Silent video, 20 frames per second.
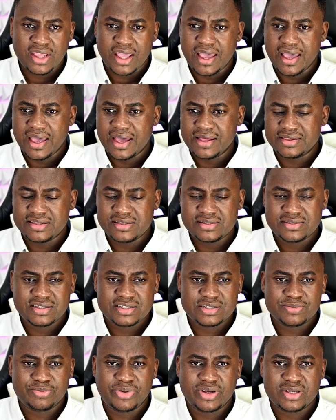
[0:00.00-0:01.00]
And this
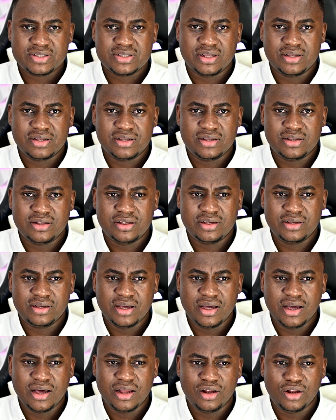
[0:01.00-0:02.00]
just brings a
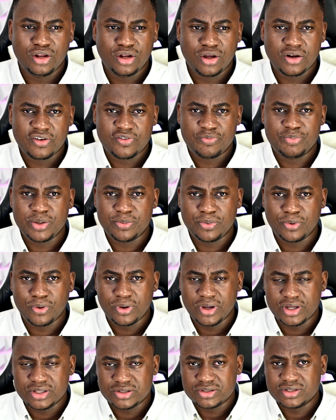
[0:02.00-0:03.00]
lot of people
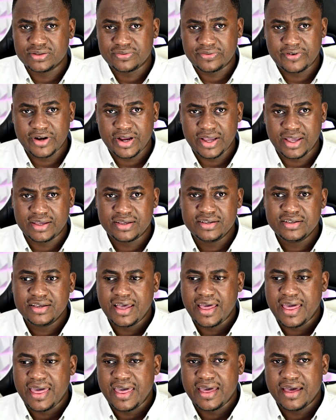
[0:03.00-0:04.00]
into the fray.
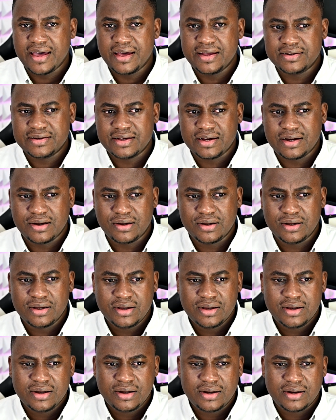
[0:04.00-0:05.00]
And
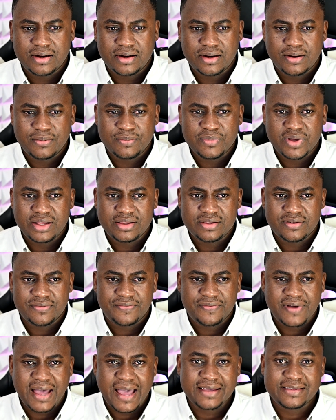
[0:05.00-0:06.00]
the
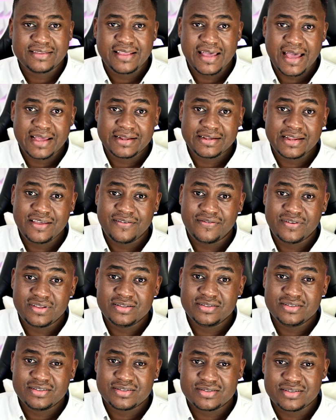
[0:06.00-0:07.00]
fact that
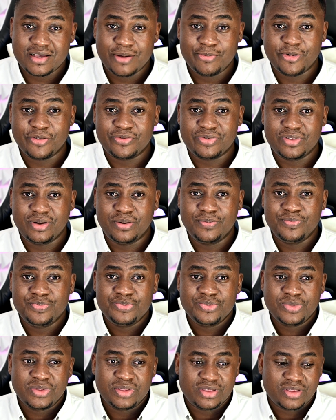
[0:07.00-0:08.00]
even some of
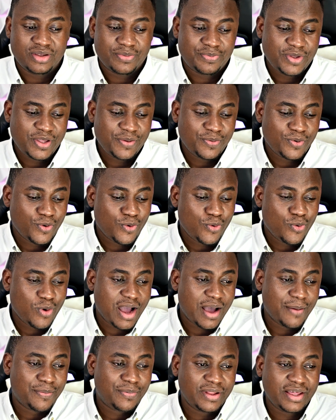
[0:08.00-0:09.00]
the people who
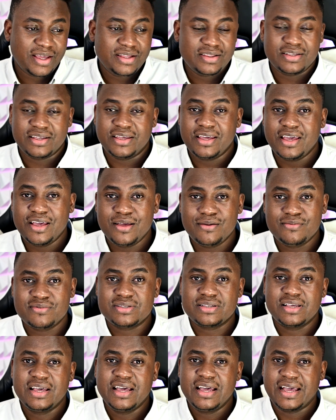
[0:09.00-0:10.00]
are playing the
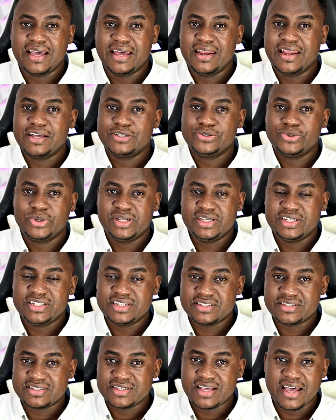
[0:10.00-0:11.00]
games can actually
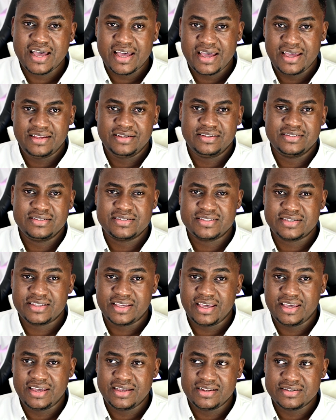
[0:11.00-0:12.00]
design
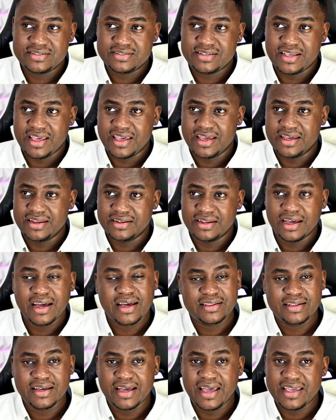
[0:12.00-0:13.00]
skins and
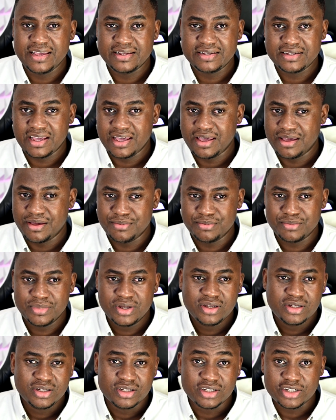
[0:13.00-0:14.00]
other in-game
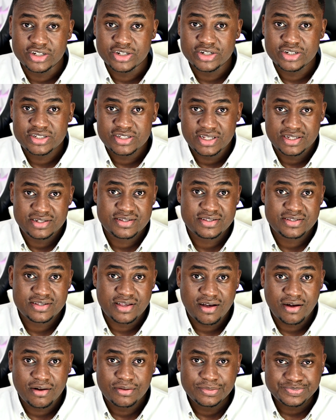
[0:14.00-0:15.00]
goods and
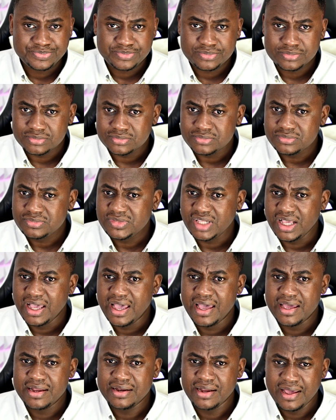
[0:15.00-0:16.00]
sell
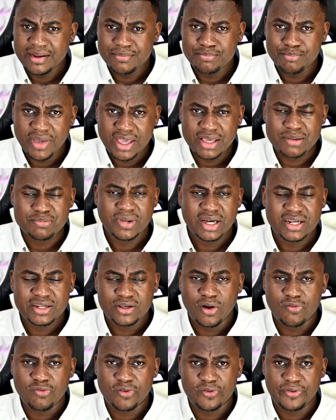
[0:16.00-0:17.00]
and make money
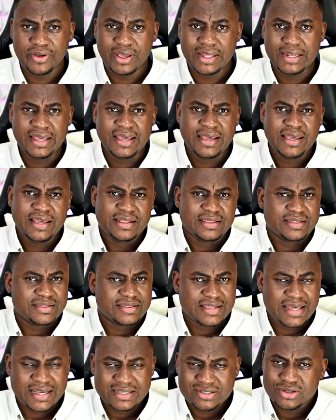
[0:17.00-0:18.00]
off of it,
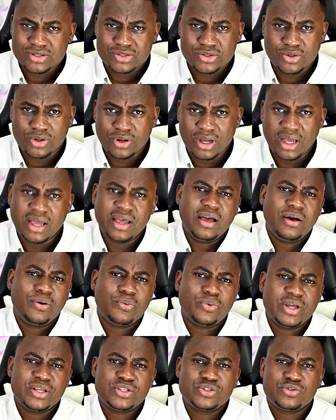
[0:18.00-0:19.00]
that's also a
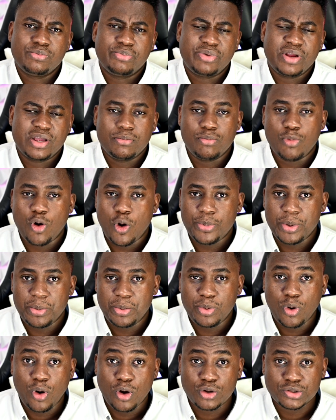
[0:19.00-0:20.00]
way to bring more
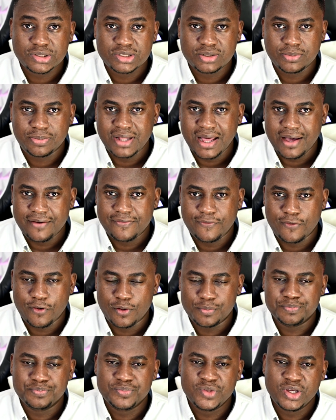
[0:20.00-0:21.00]
people onto the
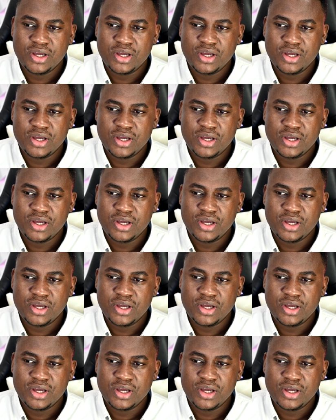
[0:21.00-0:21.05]
platform.